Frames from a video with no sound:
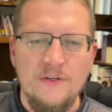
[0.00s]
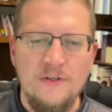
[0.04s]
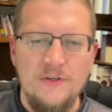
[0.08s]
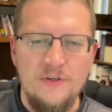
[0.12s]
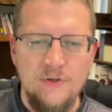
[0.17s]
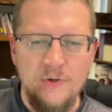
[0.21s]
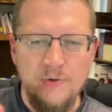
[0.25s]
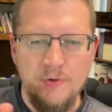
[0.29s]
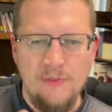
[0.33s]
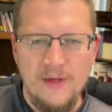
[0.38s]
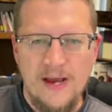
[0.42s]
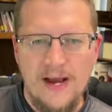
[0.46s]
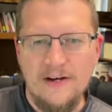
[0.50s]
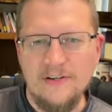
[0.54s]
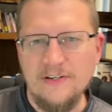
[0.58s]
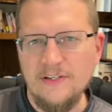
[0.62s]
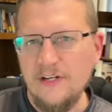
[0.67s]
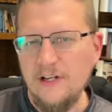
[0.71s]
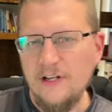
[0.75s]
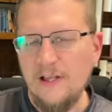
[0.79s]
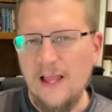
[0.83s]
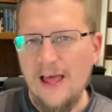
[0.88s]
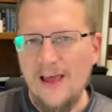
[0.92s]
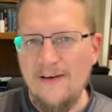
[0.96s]

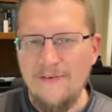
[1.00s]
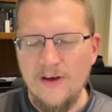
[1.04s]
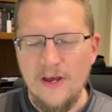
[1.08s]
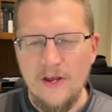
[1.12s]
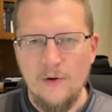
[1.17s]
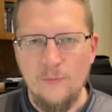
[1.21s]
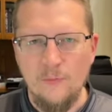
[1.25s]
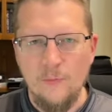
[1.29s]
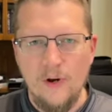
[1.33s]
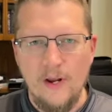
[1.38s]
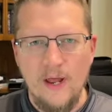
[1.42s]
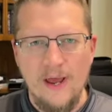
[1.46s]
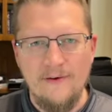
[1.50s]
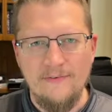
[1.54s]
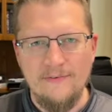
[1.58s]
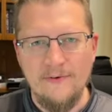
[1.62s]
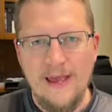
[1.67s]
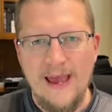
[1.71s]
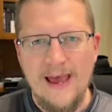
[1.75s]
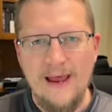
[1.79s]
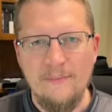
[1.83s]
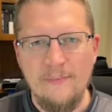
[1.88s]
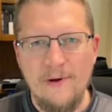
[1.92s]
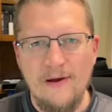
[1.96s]
2011, when I
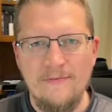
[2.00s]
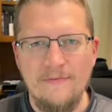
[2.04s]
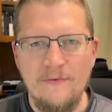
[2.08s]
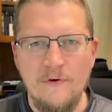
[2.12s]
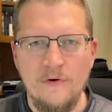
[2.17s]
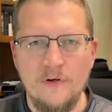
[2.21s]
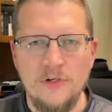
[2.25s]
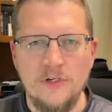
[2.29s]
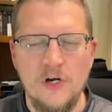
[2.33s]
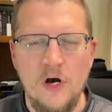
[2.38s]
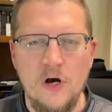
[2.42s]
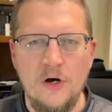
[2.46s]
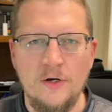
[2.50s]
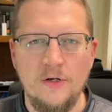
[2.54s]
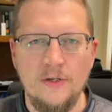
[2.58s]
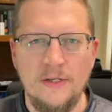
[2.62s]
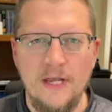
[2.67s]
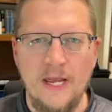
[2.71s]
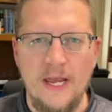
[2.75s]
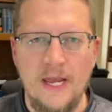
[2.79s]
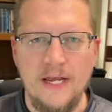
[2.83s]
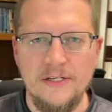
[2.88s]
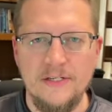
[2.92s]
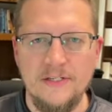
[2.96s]
had my first call in
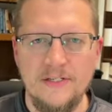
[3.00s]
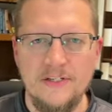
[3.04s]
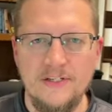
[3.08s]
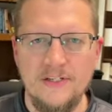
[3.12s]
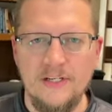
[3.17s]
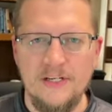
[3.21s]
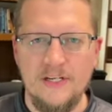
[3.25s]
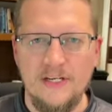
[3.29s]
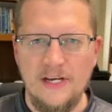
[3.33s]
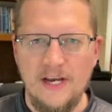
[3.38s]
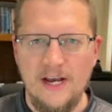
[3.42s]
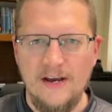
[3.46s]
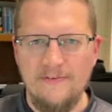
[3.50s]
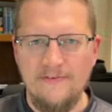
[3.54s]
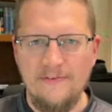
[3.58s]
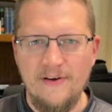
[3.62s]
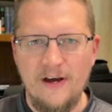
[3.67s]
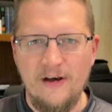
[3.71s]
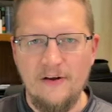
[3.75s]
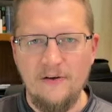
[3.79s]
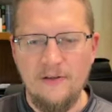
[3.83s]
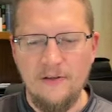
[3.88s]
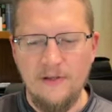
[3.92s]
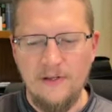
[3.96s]
Kansas City, I
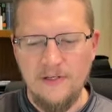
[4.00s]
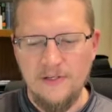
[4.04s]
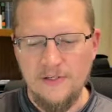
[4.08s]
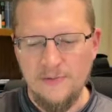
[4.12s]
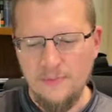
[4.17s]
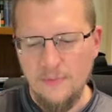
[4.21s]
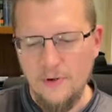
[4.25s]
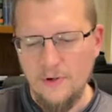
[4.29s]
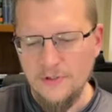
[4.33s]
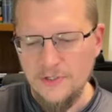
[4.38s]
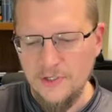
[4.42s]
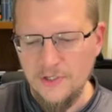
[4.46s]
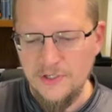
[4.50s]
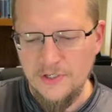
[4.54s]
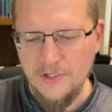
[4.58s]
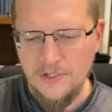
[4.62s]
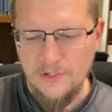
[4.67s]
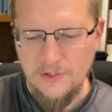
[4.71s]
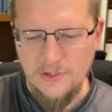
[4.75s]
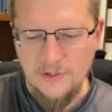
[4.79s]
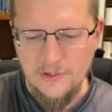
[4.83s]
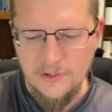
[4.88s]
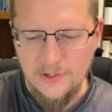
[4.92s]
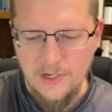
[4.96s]
found these
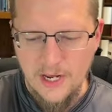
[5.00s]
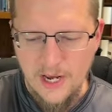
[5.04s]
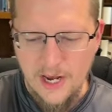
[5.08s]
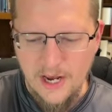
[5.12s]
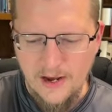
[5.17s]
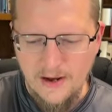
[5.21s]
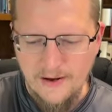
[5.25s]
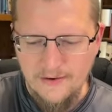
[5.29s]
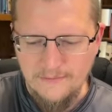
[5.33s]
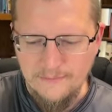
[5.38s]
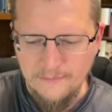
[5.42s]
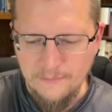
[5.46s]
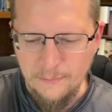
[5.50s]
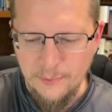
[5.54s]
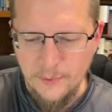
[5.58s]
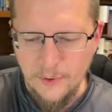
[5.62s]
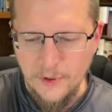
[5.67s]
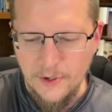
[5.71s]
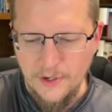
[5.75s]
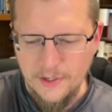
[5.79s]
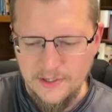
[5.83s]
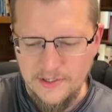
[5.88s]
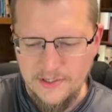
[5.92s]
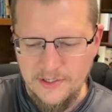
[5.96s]
multitude of
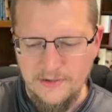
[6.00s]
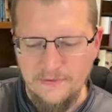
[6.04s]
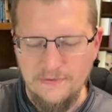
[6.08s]
books.